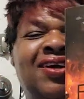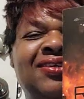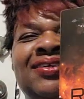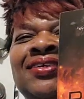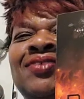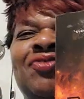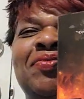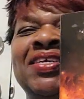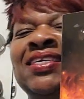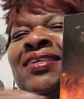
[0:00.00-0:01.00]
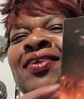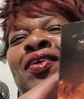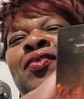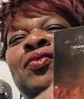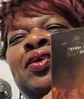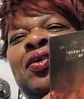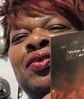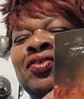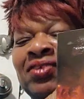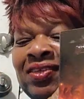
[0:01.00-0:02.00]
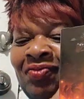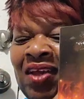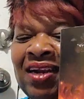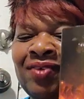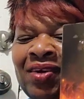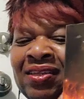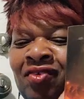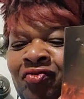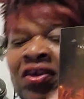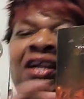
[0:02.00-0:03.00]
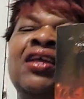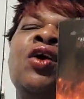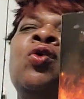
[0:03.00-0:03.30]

the information on how the countries fell, when they fell,